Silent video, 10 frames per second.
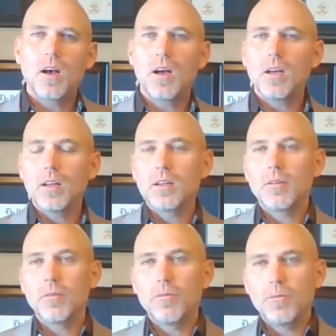
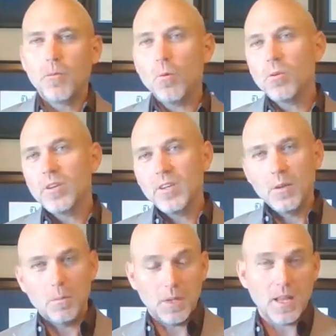on
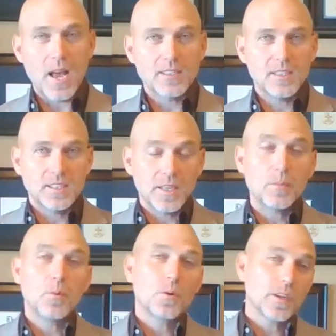foreign molasses
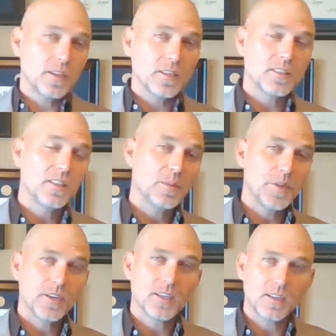imported into the
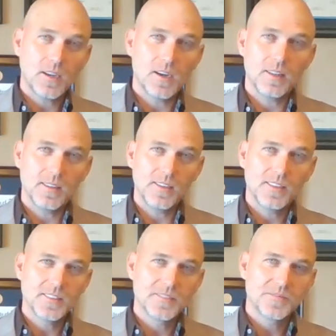American
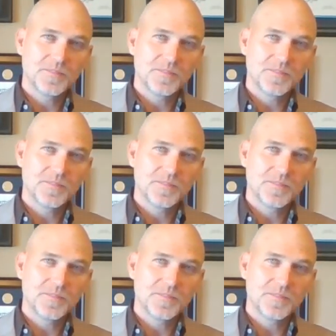colonies.